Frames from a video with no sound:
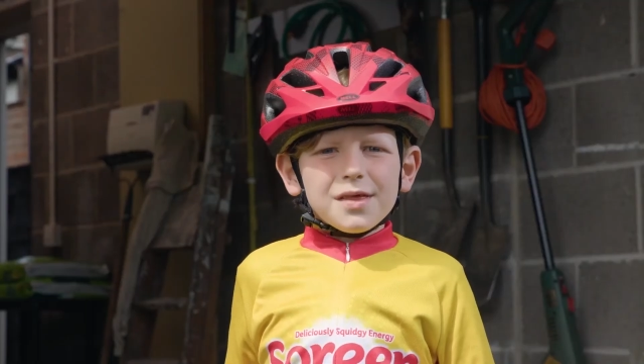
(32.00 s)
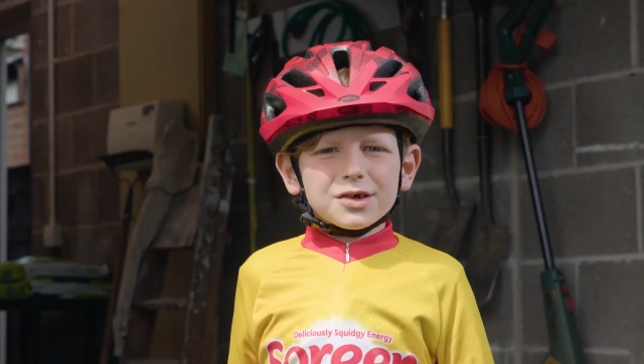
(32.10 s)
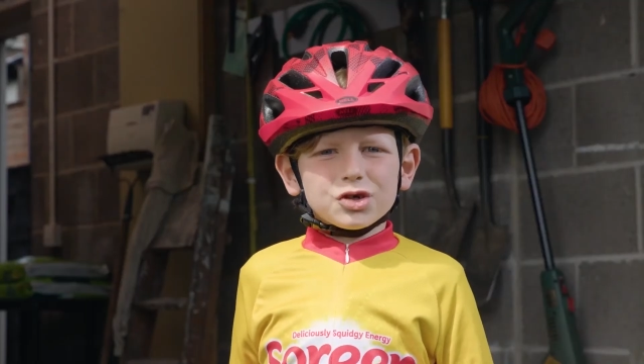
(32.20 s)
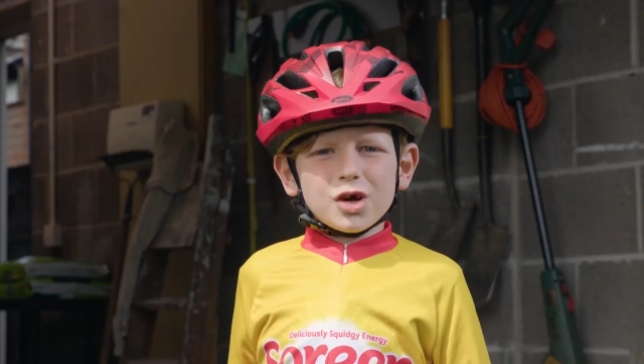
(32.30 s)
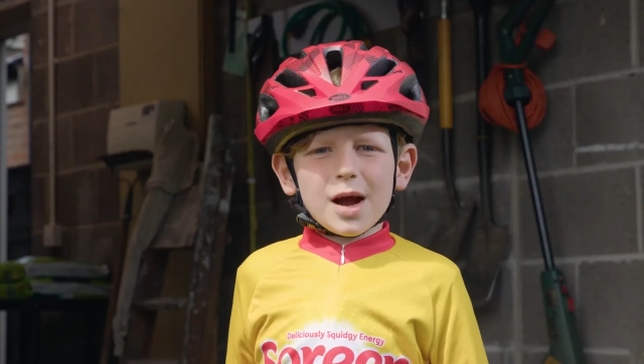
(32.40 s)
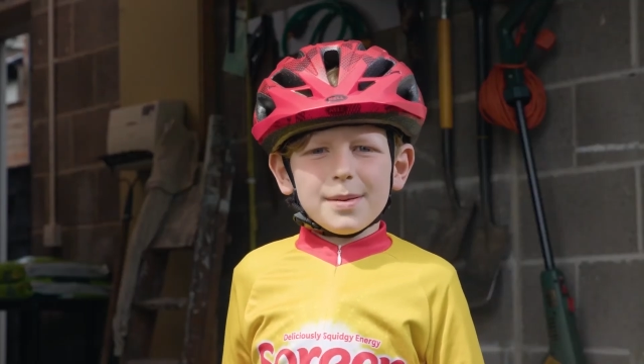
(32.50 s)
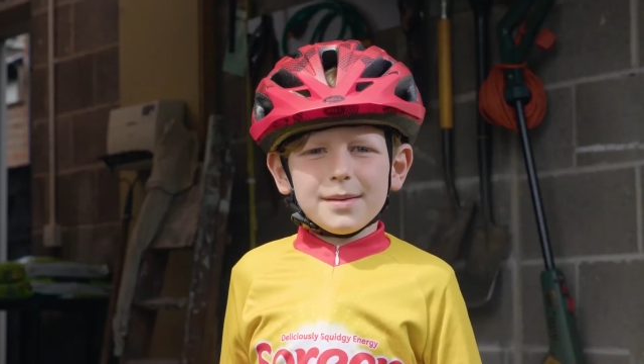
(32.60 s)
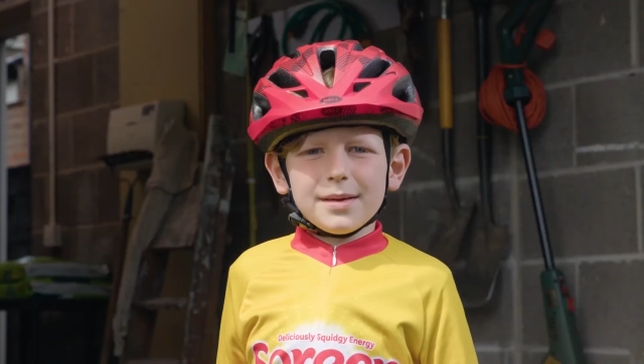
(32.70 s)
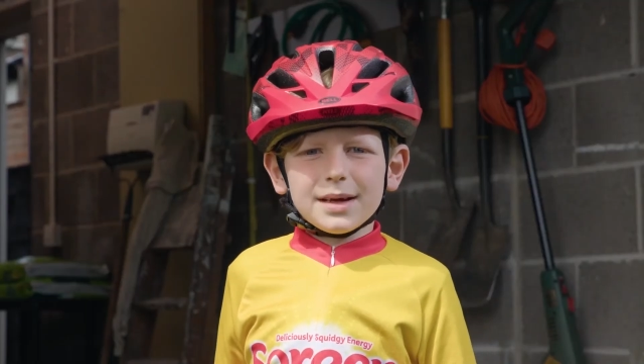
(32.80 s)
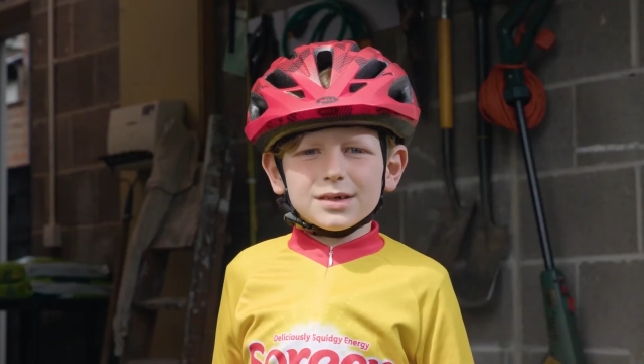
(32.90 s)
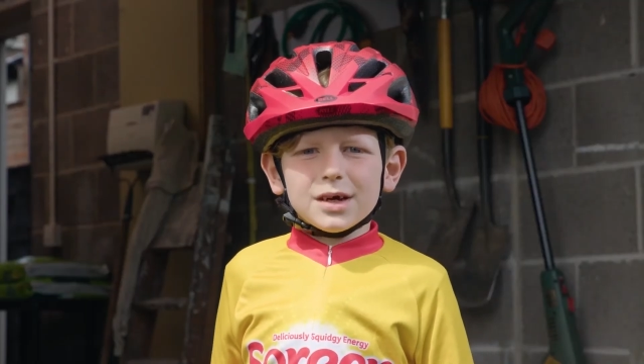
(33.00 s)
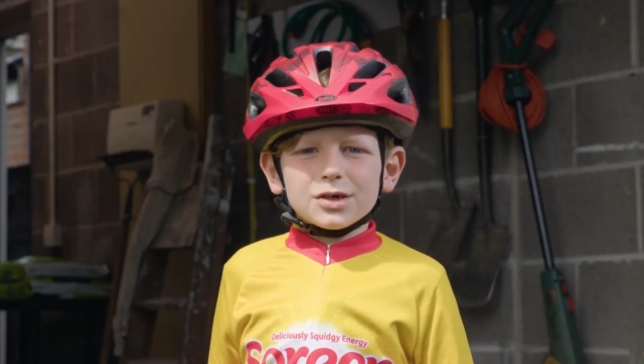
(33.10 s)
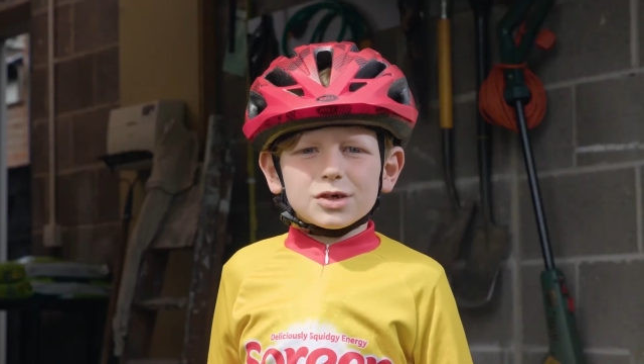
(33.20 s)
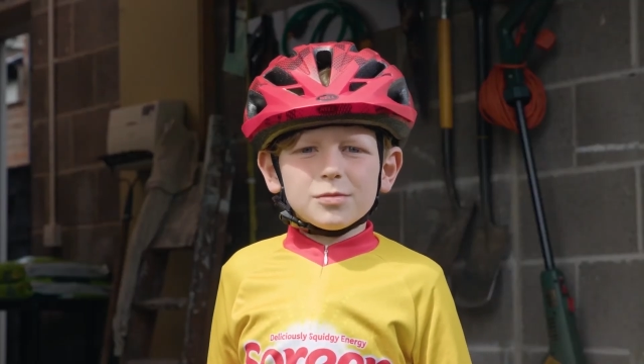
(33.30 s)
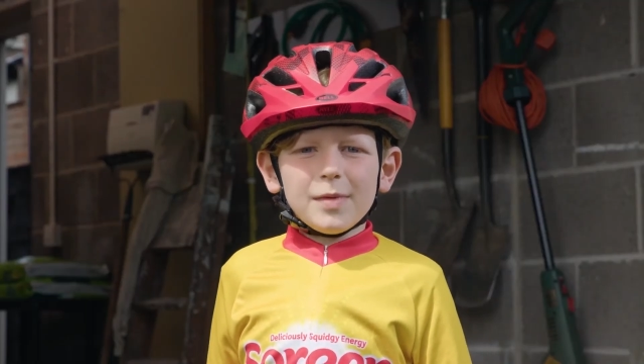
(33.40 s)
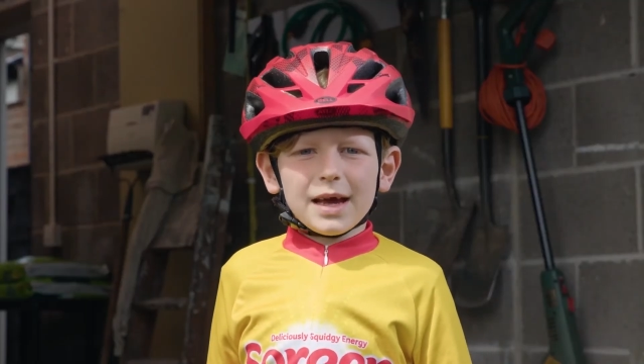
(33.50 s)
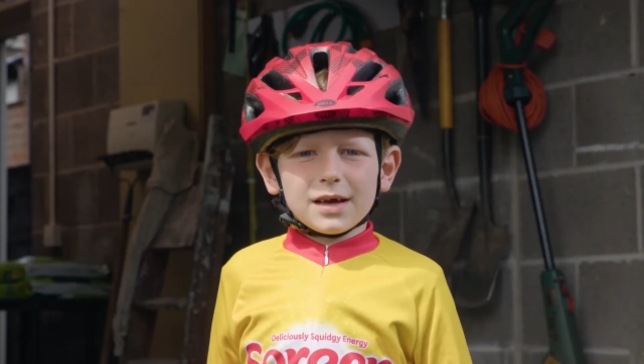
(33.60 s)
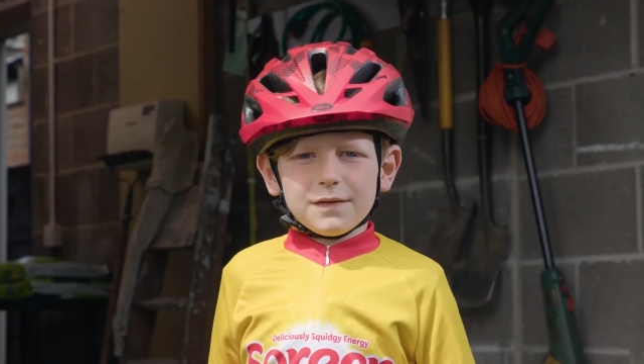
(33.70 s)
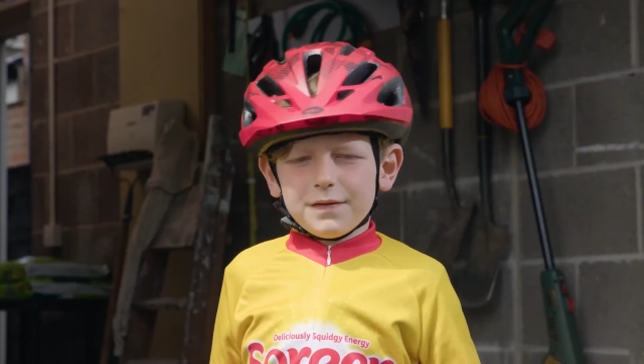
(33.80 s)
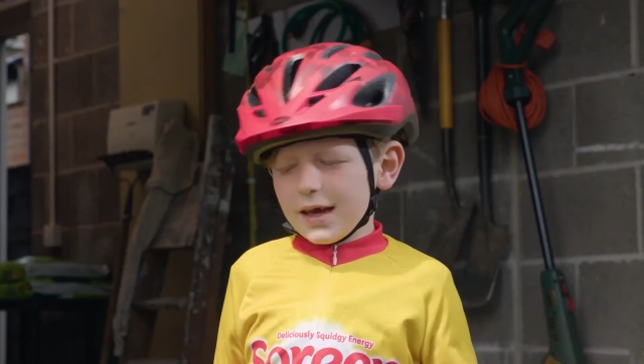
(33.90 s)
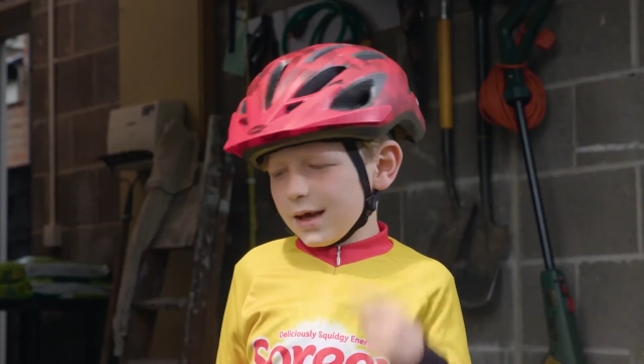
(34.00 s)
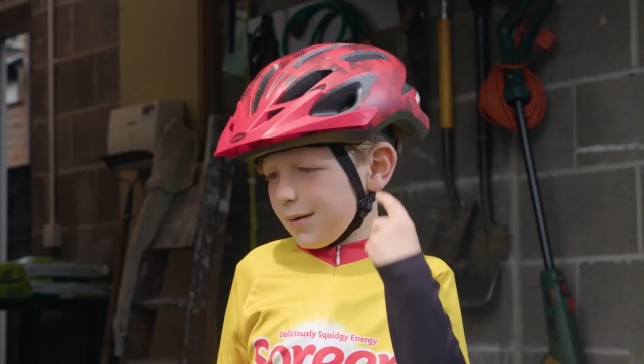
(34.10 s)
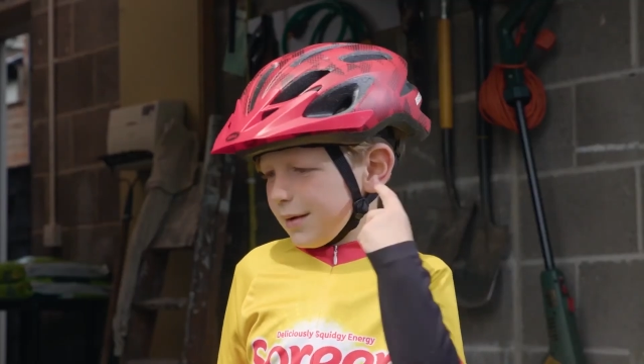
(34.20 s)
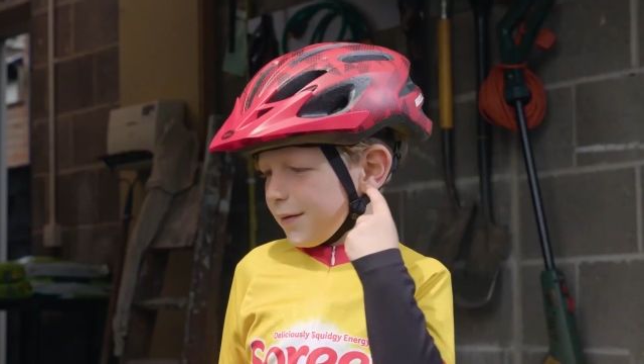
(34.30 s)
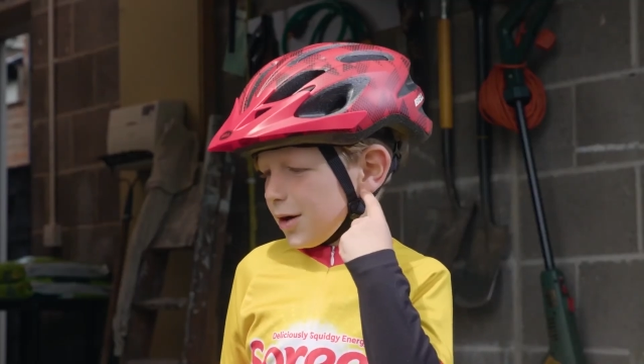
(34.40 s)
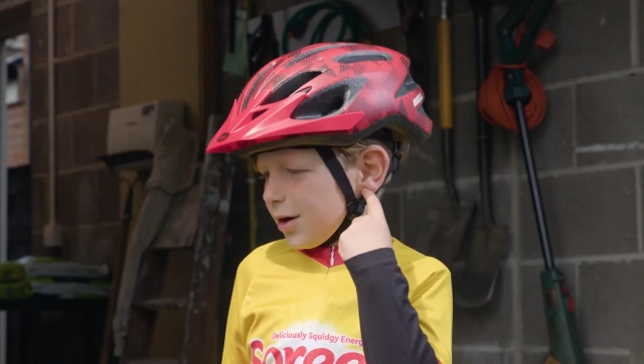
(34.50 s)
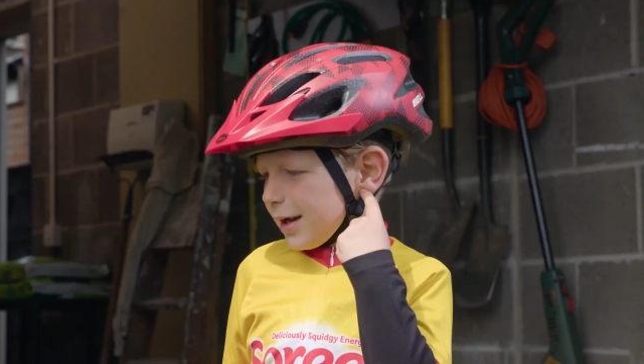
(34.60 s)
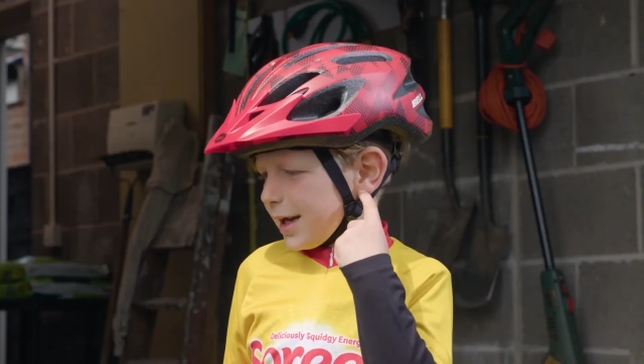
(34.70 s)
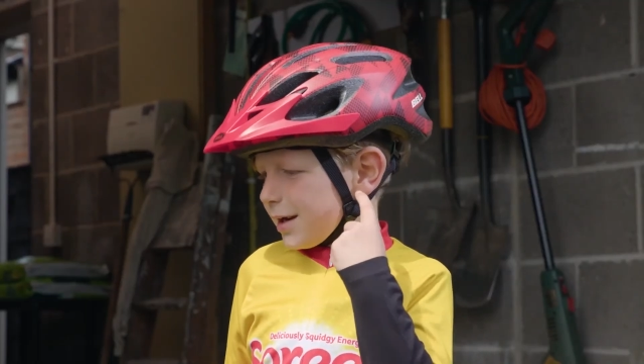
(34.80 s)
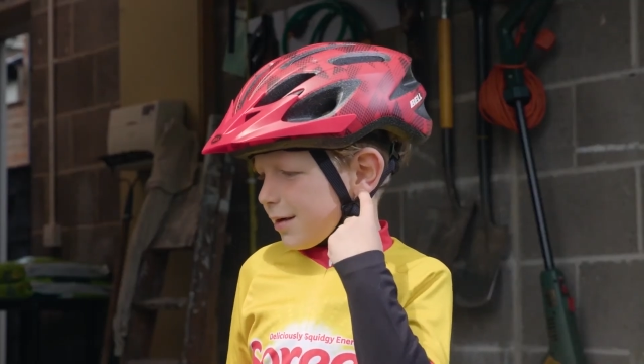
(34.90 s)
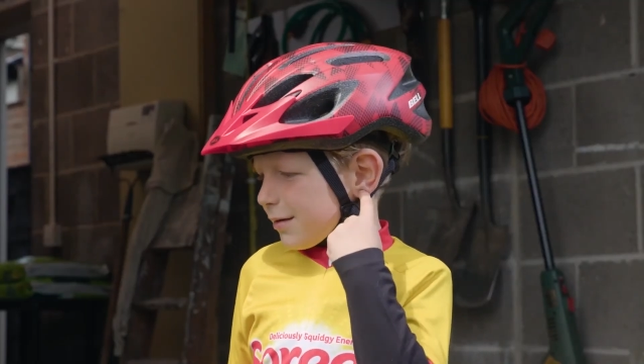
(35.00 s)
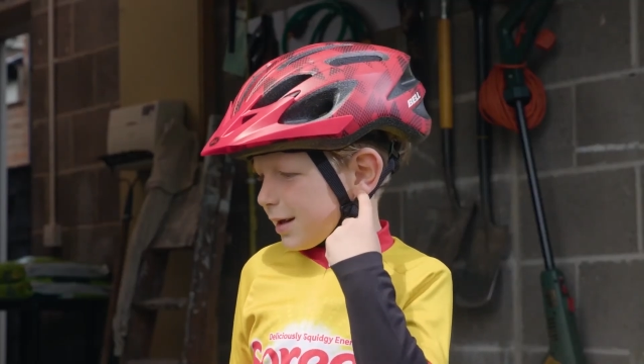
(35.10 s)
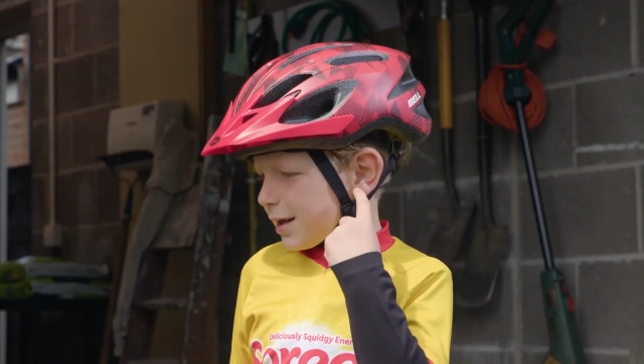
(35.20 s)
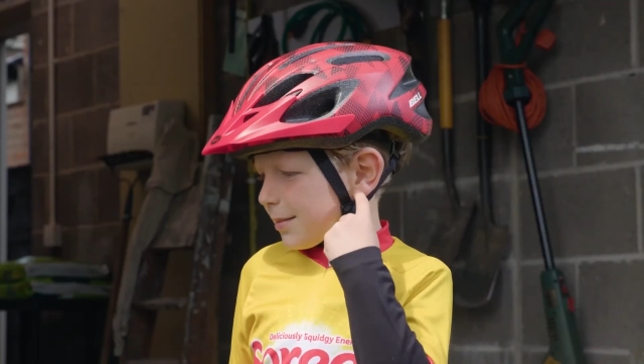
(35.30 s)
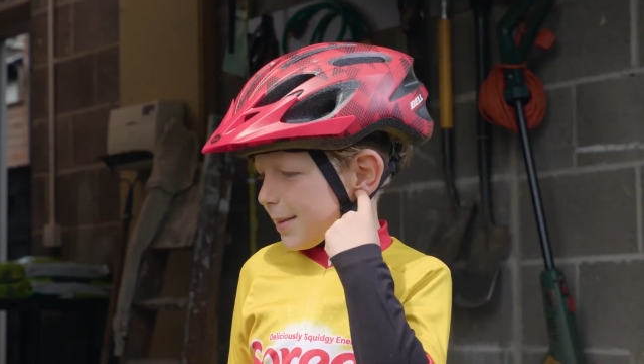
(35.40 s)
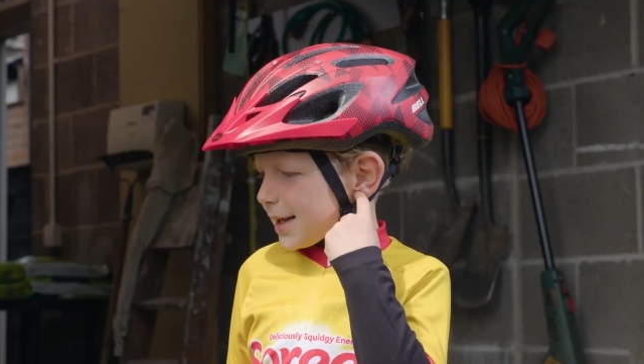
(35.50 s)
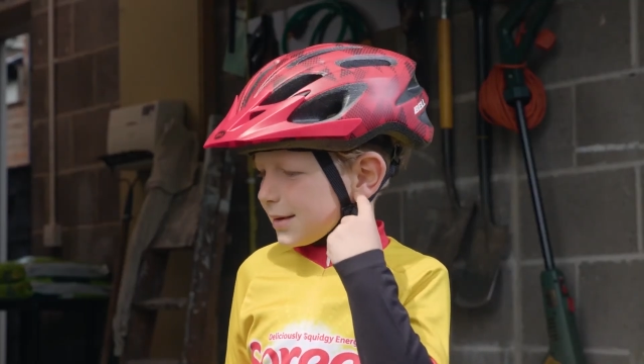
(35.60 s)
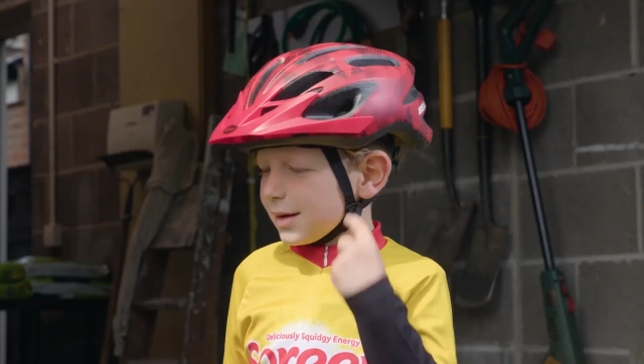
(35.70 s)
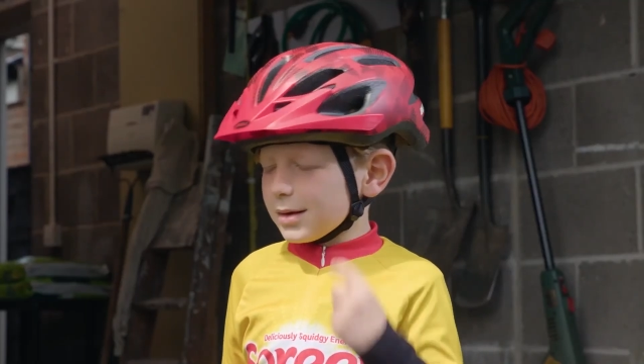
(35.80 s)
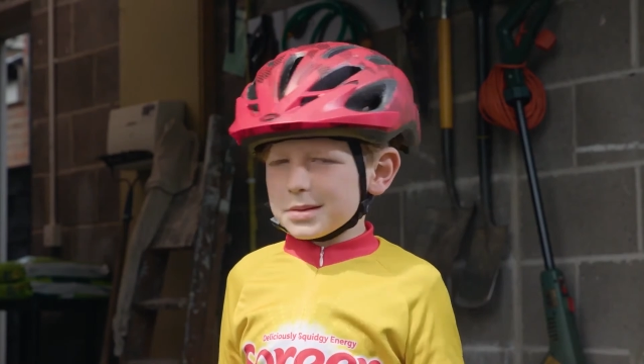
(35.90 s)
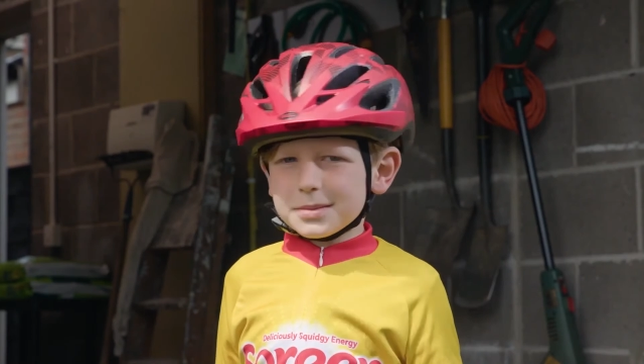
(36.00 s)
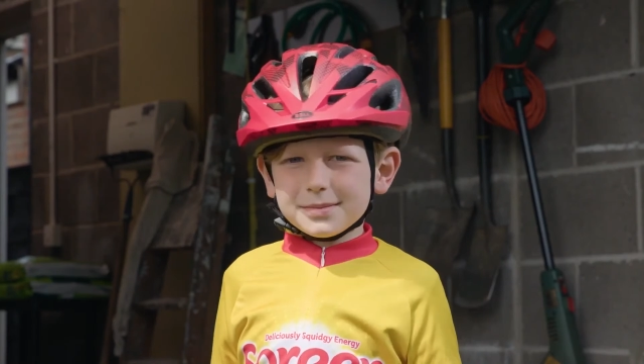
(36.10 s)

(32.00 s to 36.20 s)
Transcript: the strap of it should make a V with your ear in the middle.